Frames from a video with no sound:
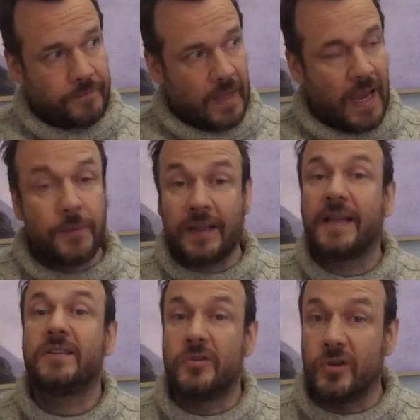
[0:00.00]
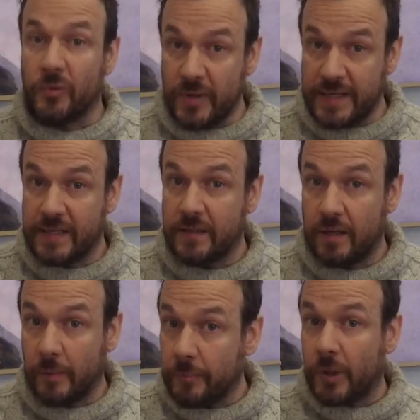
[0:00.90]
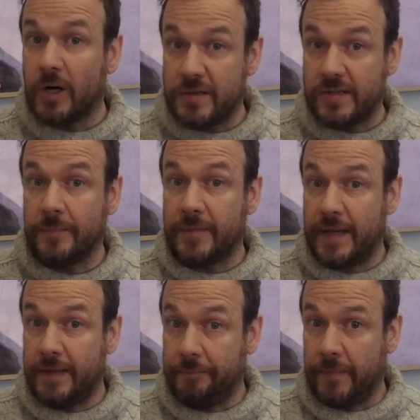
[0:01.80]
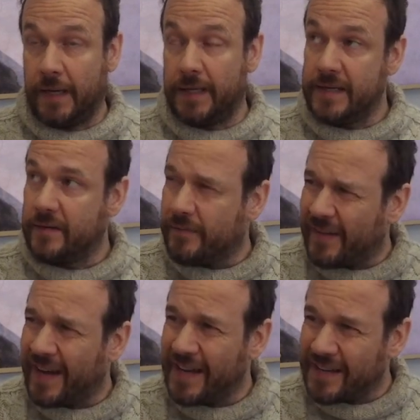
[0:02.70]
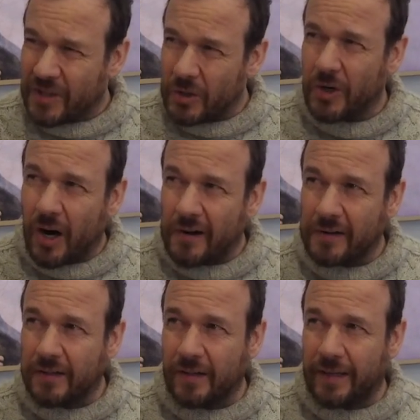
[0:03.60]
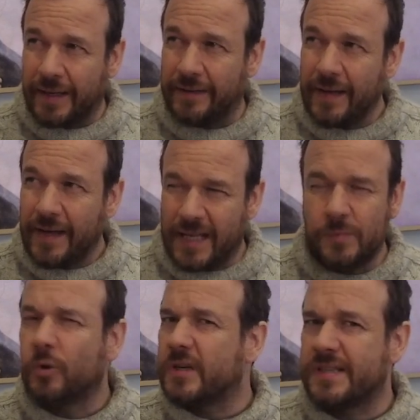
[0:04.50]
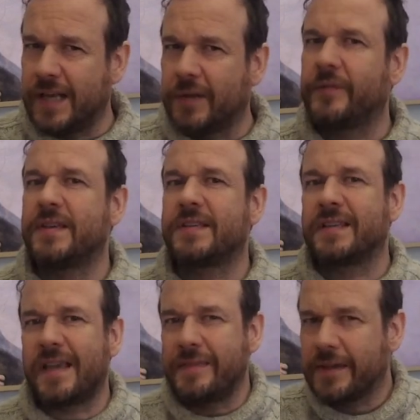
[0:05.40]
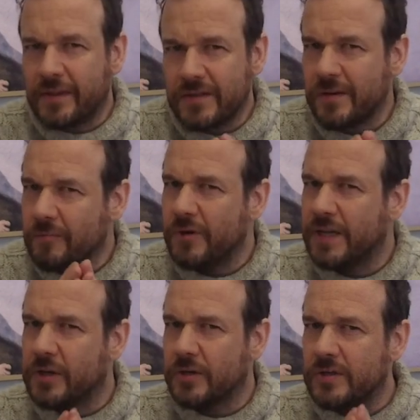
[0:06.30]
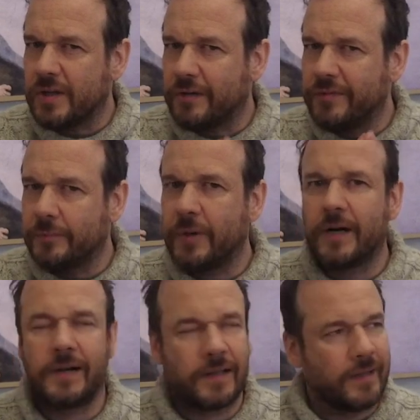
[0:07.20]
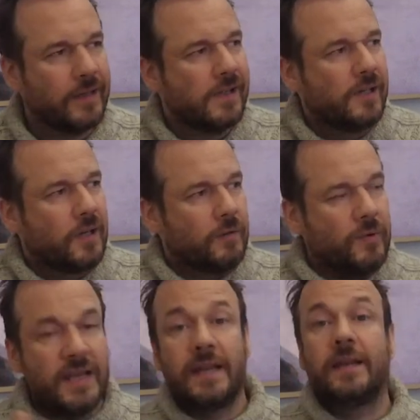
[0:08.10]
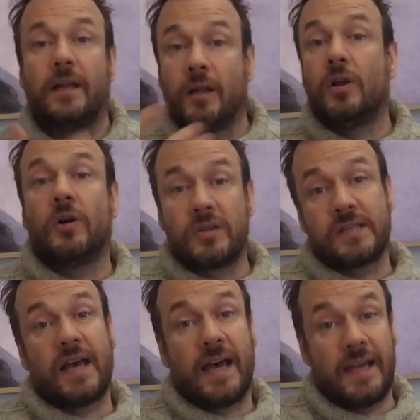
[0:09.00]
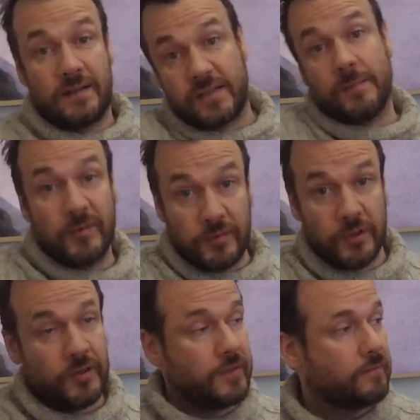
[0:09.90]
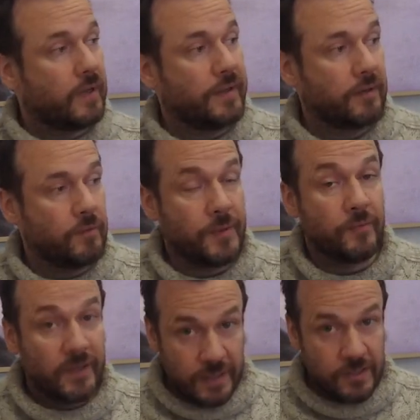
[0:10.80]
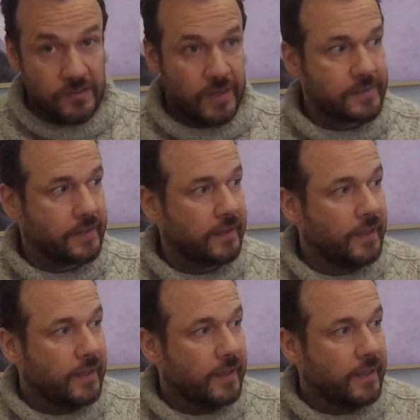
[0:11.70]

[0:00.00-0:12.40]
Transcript: I would like to do a reading on Barth someday. I need to find a good article, and it's more selfish because I think there's some really good stuff in Barth, and reading it alongside some of you I think would be really interesting.